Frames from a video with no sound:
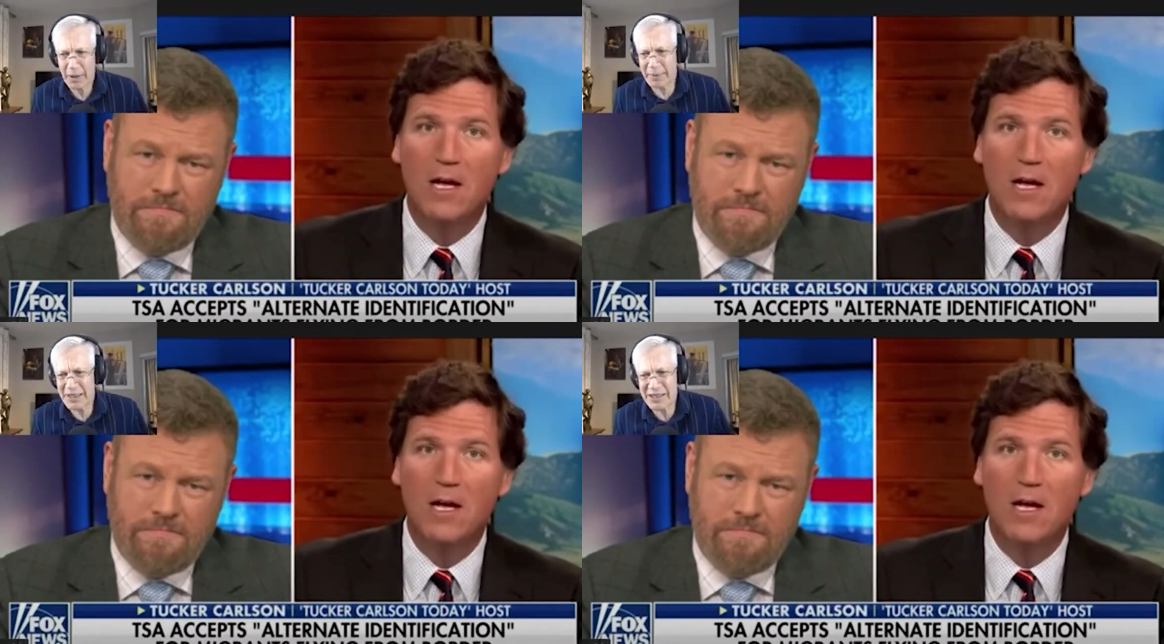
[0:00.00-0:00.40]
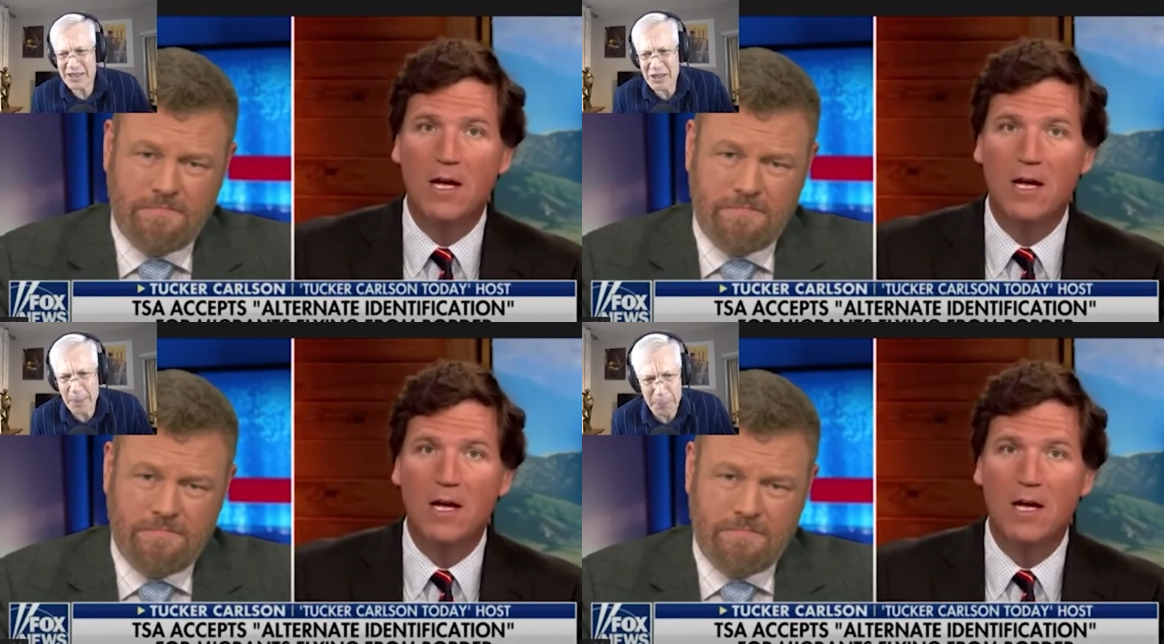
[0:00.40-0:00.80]
Speaker 1: I mean, this
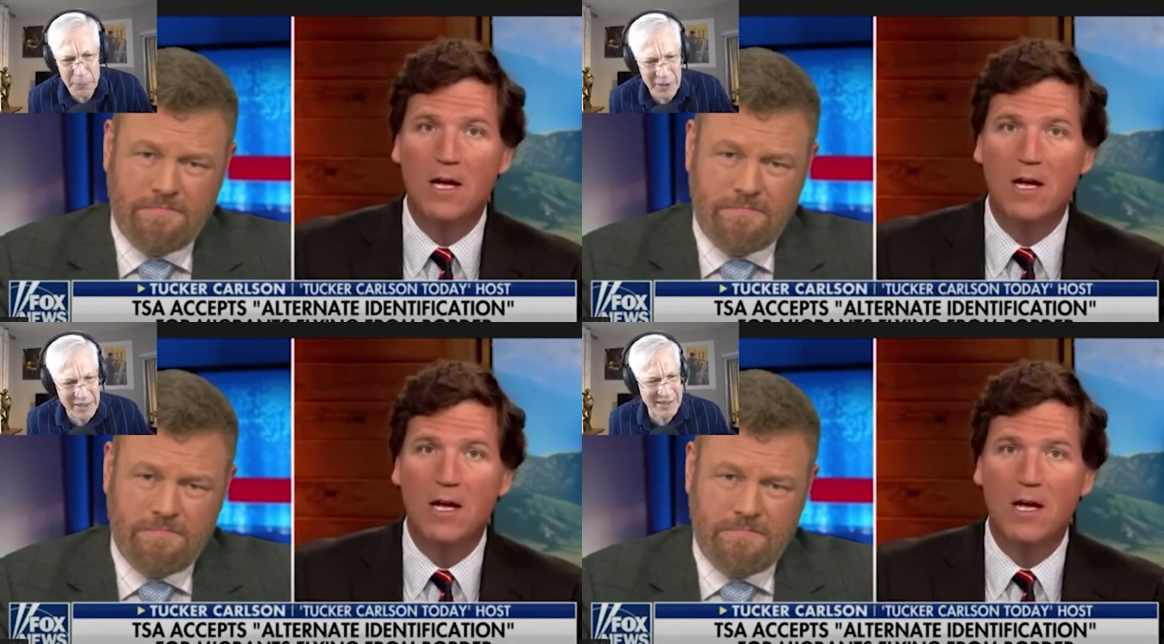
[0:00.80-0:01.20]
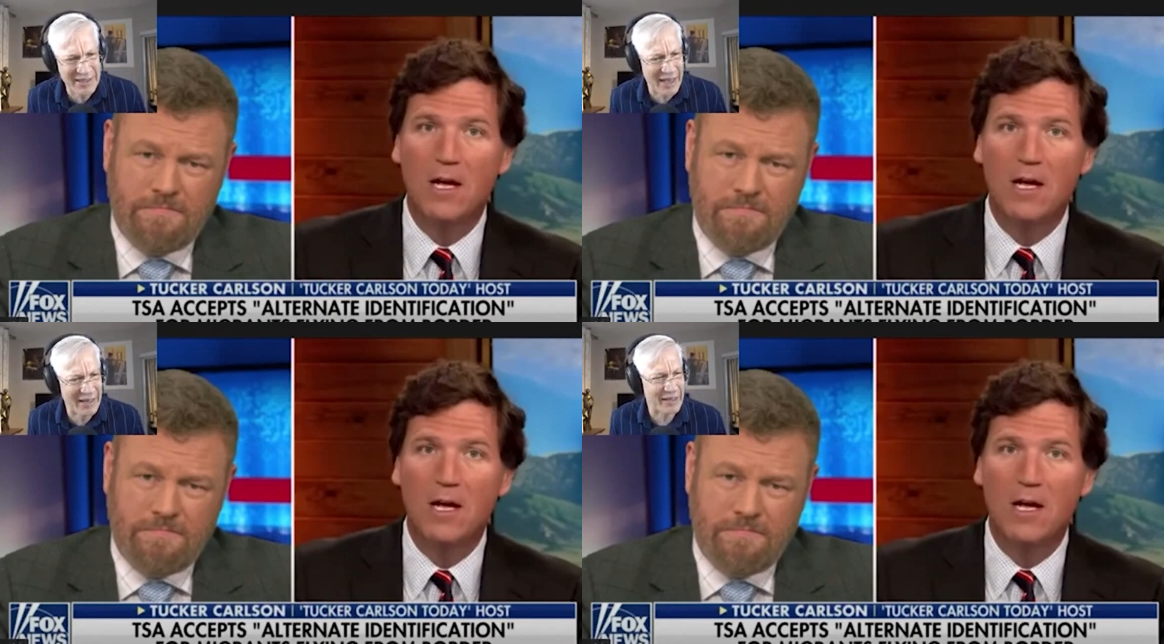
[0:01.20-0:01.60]
is complete
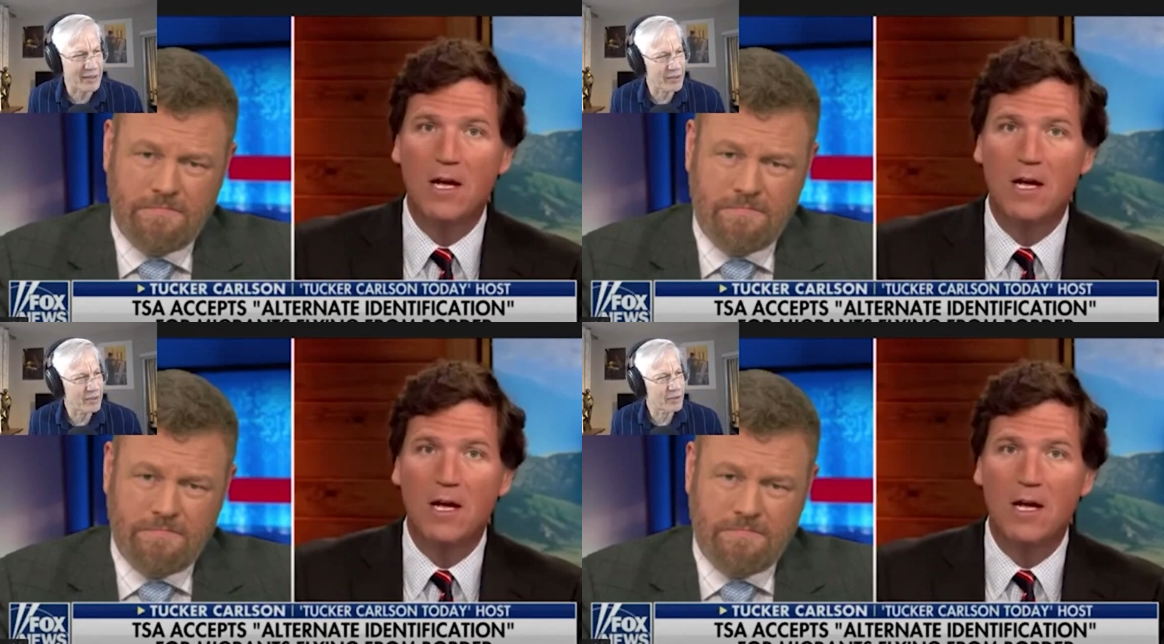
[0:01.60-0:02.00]
insanity.